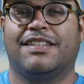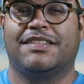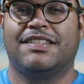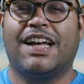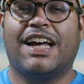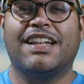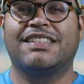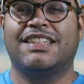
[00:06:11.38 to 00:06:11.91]
There's
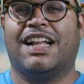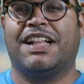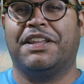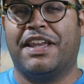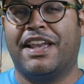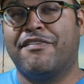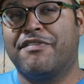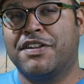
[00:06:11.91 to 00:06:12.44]
not exactly
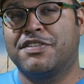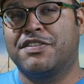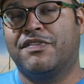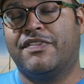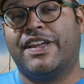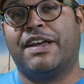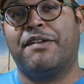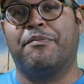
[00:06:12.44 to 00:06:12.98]
evidence
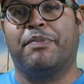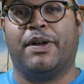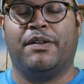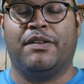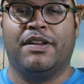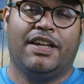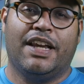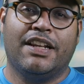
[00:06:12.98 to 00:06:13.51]
of that,
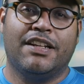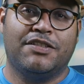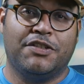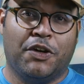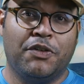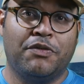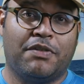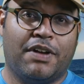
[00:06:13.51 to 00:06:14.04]
but in his
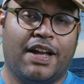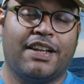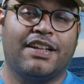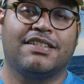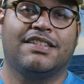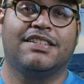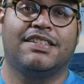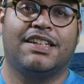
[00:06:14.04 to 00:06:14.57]
own
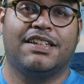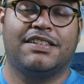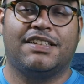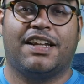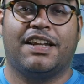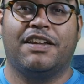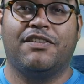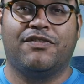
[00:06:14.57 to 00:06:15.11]
writings, he says
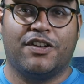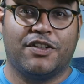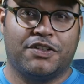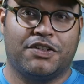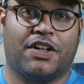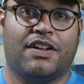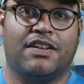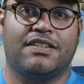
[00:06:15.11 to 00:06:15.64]
that he first
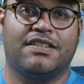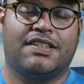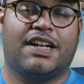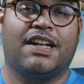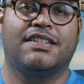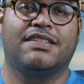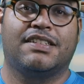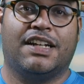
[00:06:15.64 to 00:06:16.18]
saw the
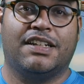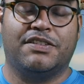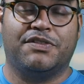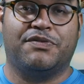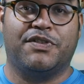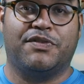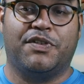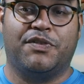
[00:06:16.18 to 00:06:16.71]
designs in
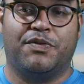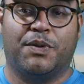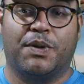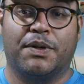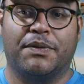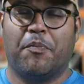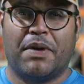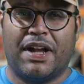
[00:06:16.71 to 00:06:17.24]

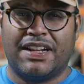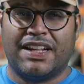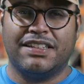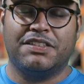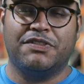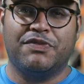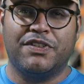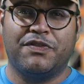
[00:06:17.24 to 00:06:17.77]
1954. By
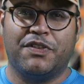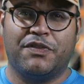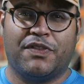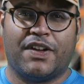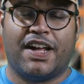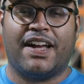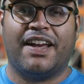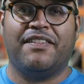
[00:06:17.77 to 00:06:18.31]

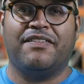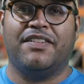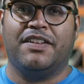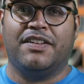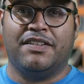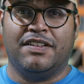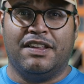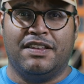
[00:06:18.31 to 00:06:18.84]
1955,
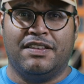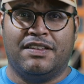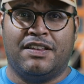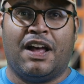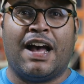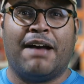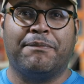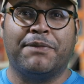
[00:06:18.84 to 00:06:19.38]

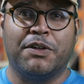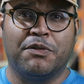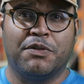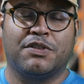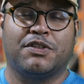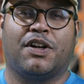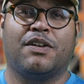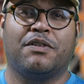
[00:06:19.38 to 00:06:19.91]
the Opti
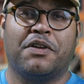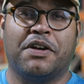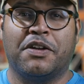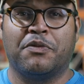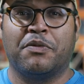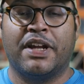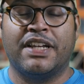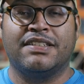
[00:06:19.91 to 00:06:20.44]
was already
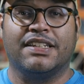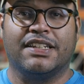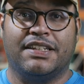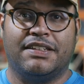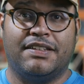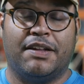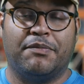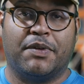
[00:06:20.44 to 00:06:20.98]
racing
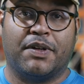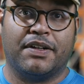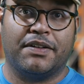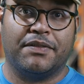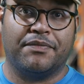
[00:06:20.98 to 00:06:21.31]
in Denmark.